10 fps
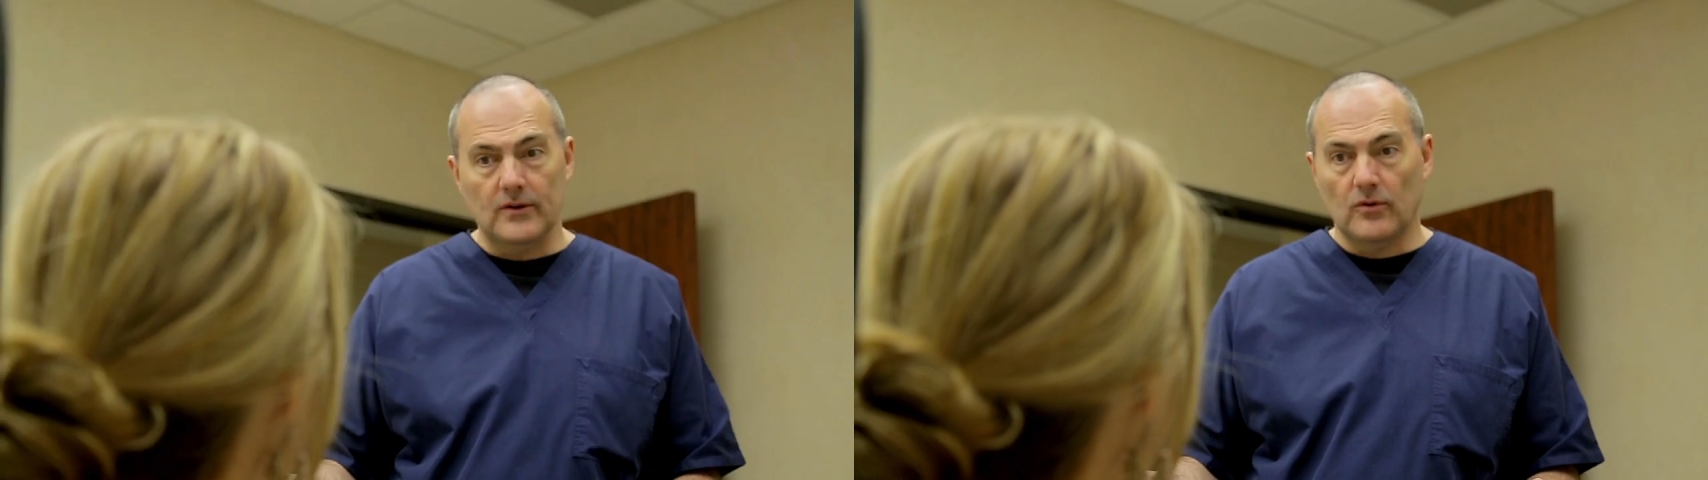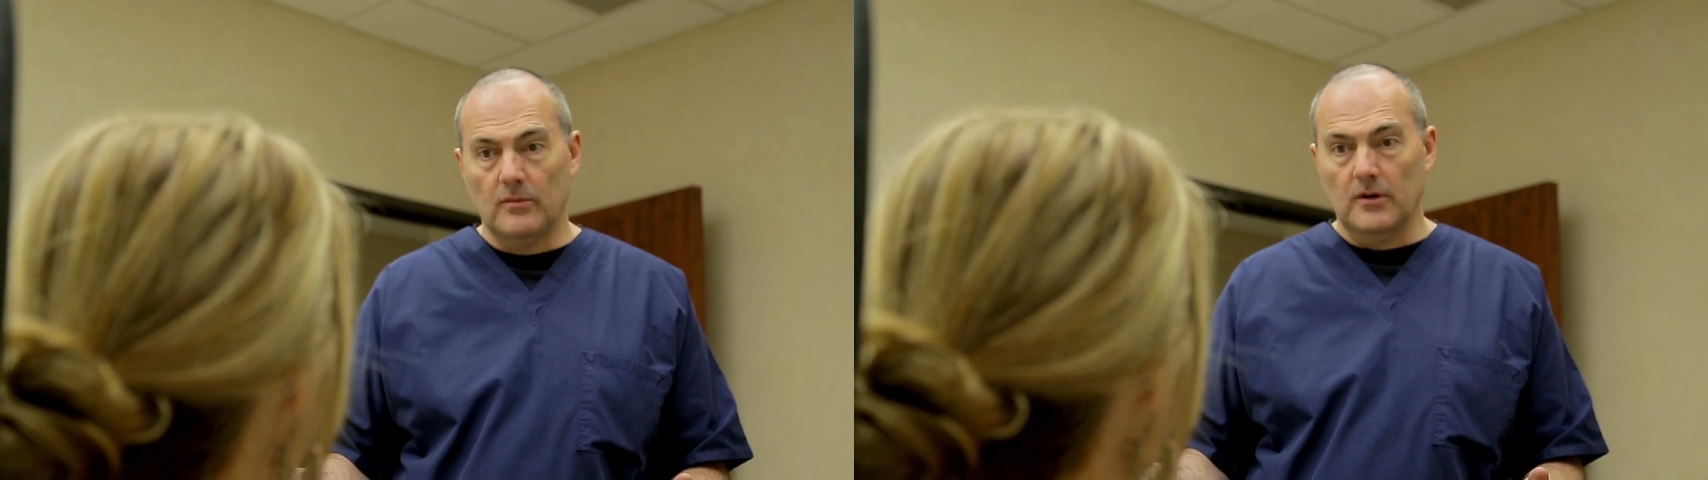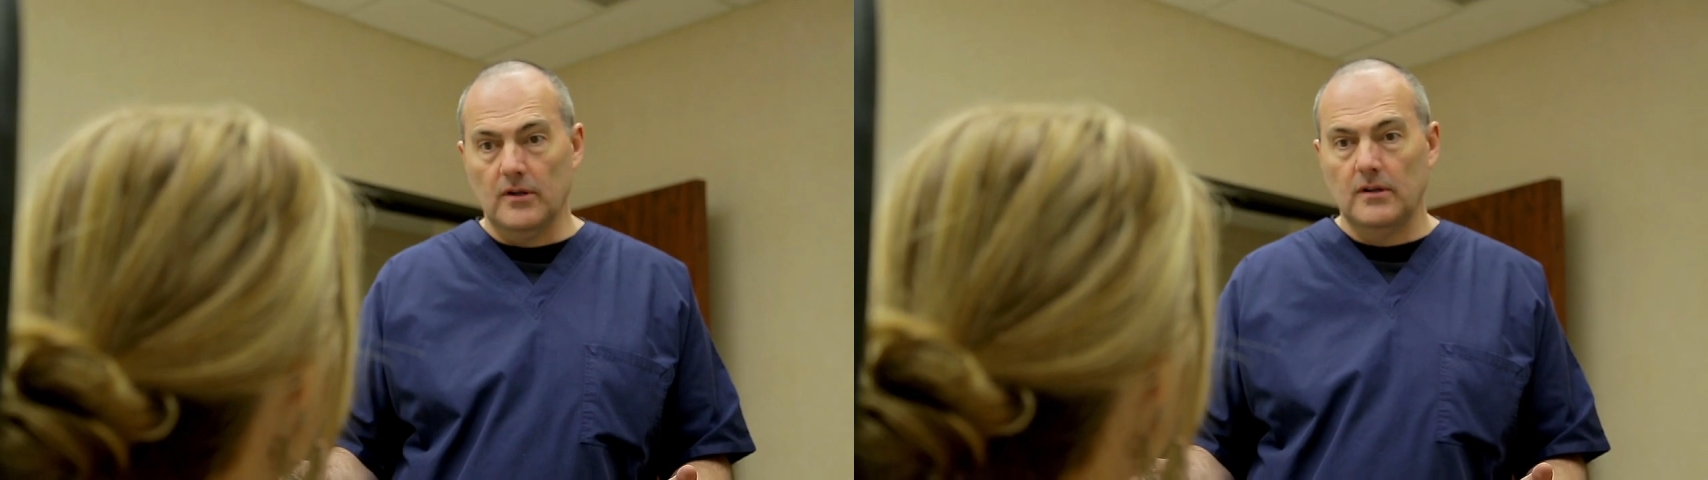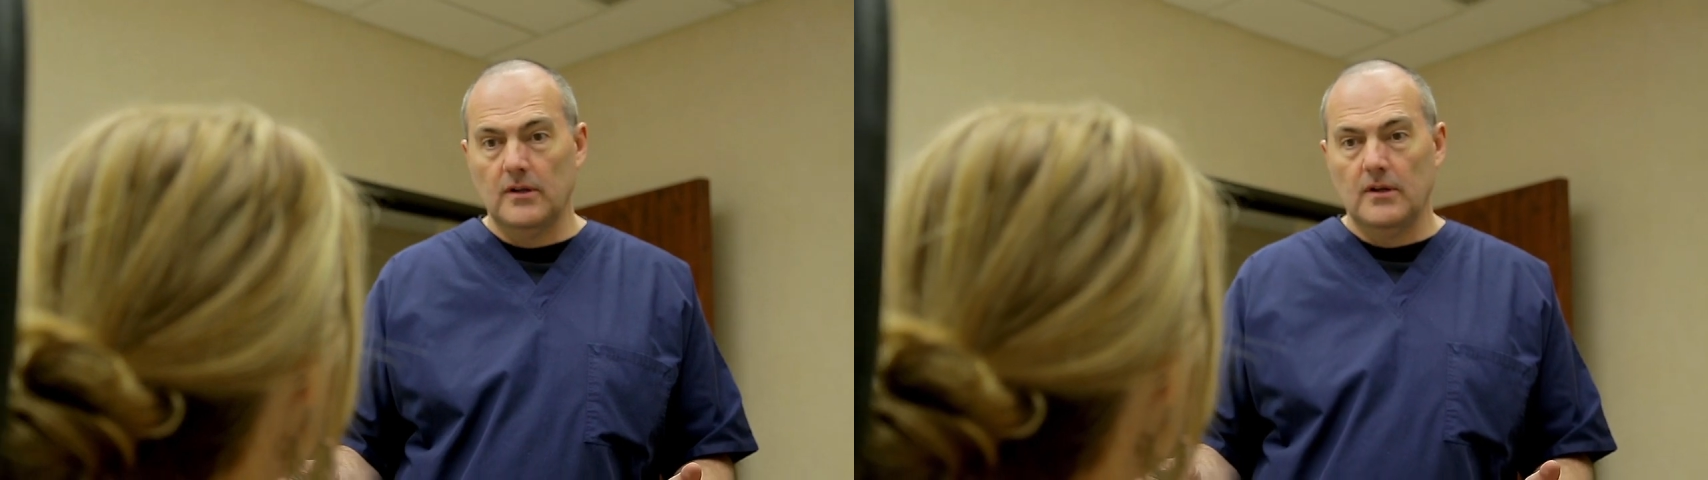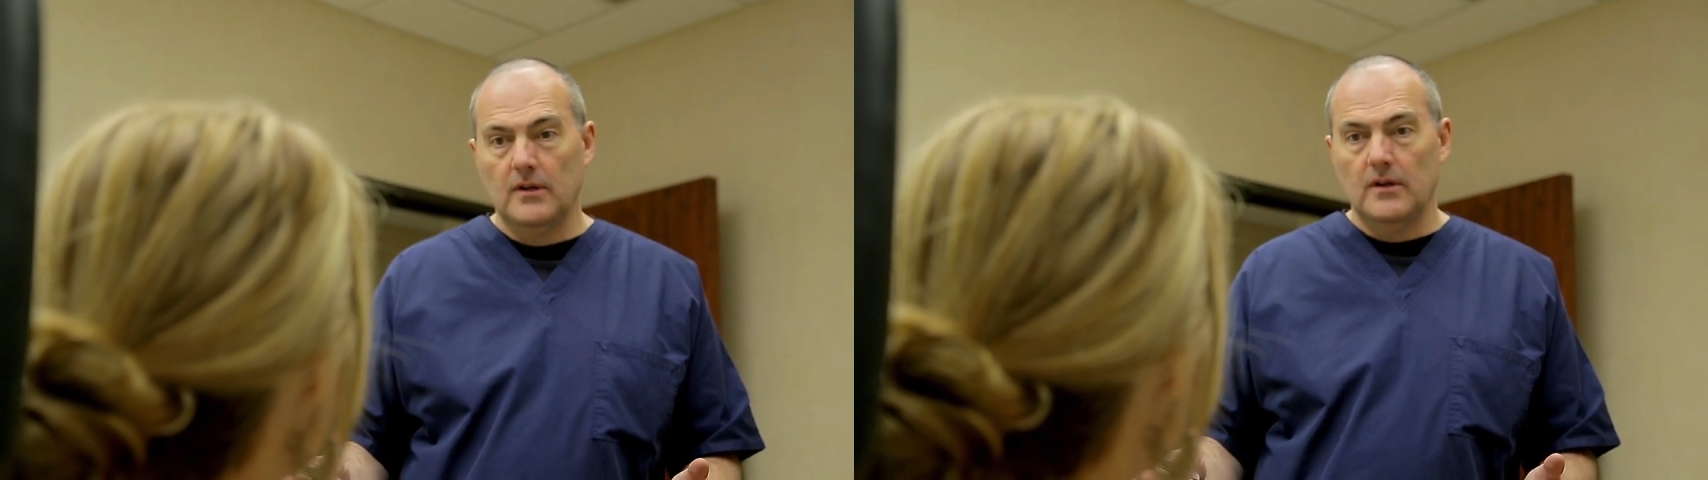So what this
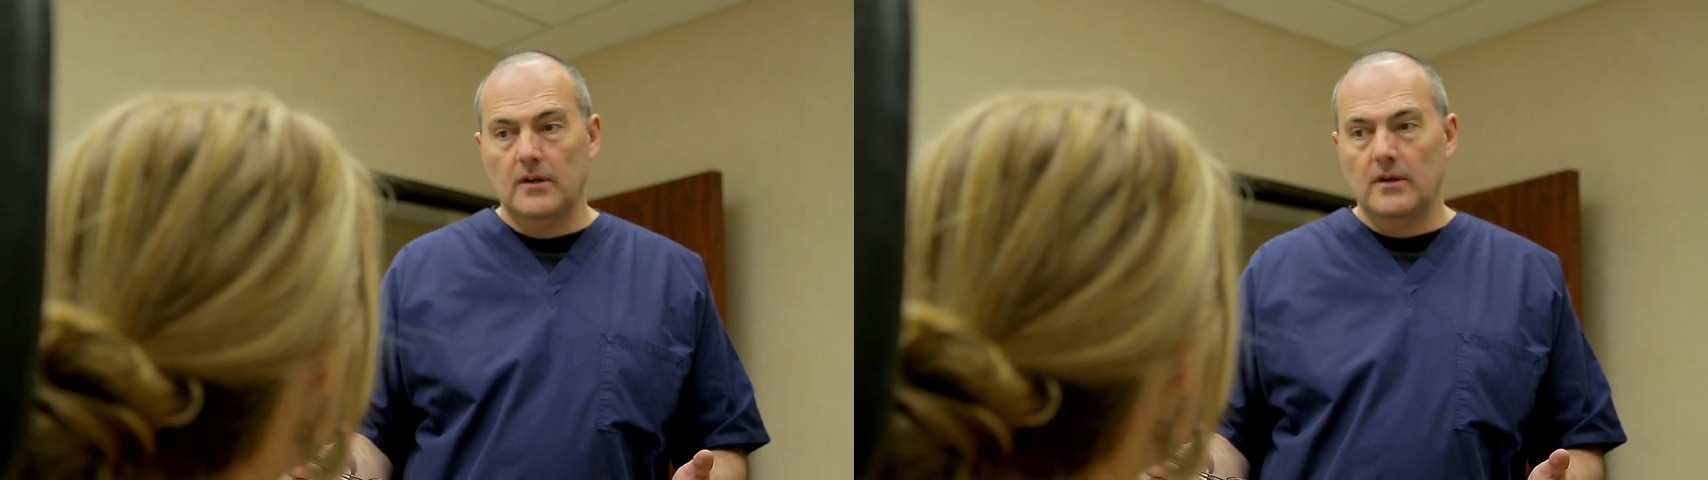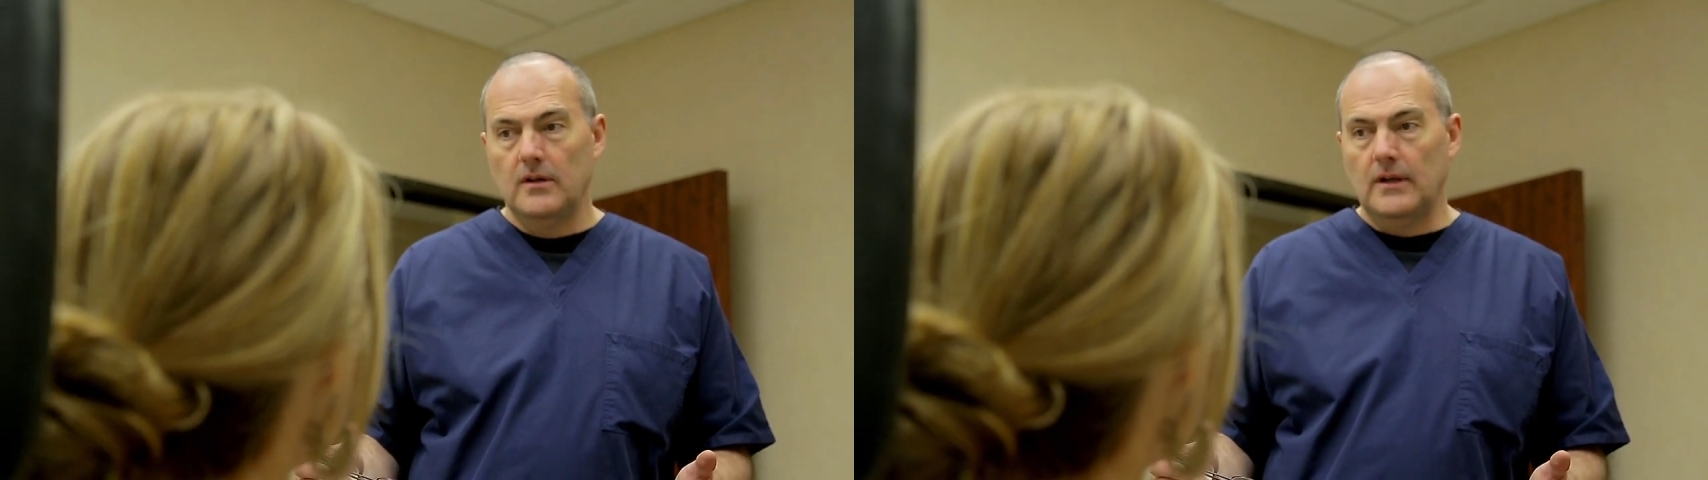means is